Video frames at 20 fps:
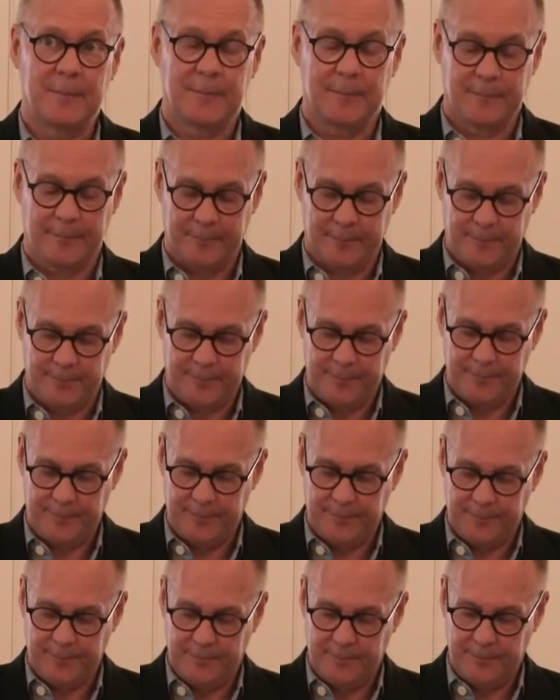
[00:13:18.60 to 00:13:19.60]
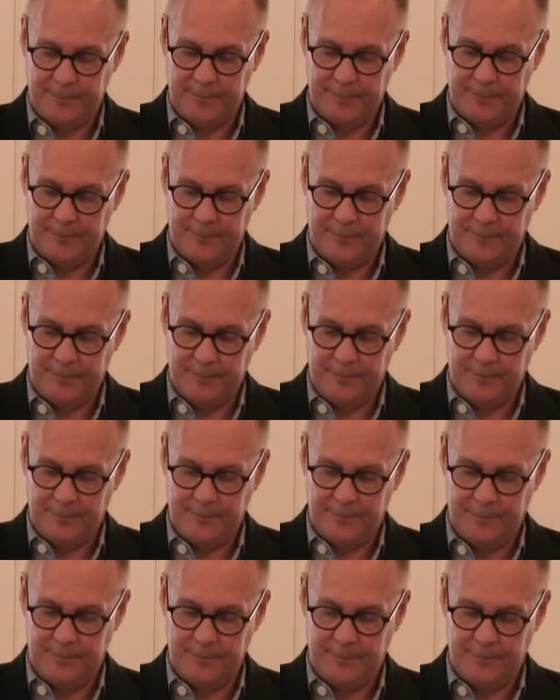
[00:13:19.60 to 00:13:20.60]

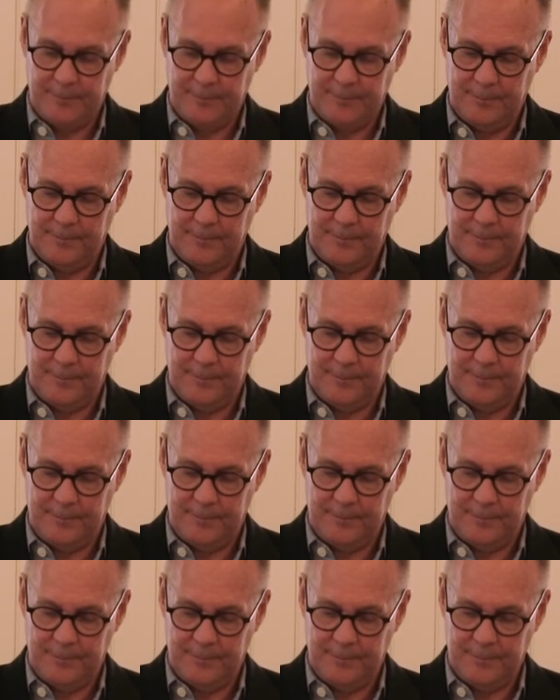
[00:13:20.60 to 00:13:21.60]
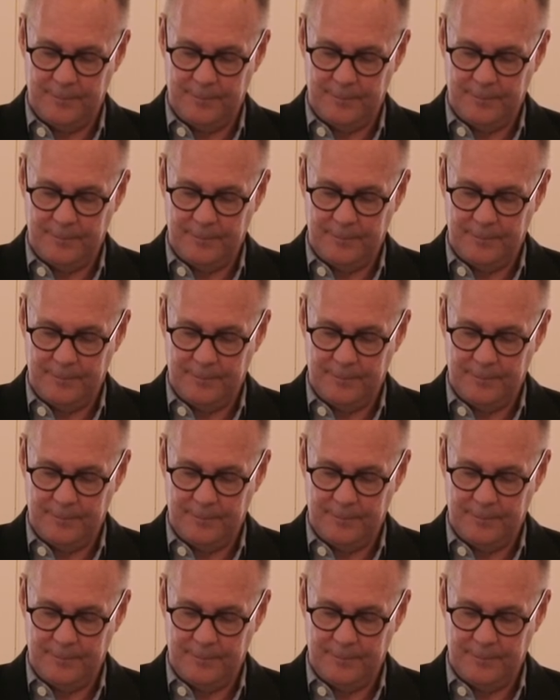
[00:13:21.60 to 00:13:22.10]
No one is speaking in this clip.